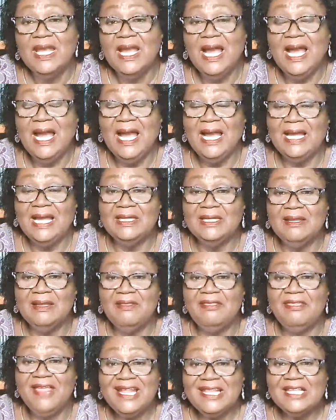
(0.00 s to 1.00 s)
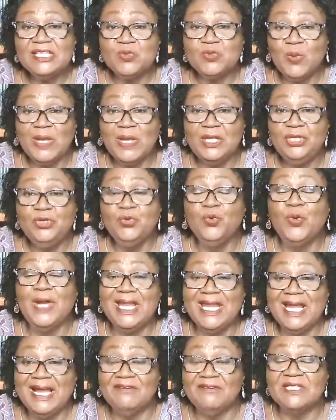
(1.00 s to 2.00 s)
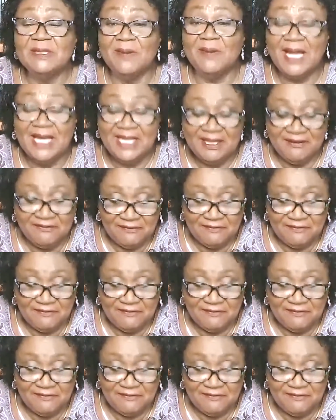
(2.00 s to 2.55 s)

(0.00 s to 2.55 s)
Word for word: And that is when you can have some kind of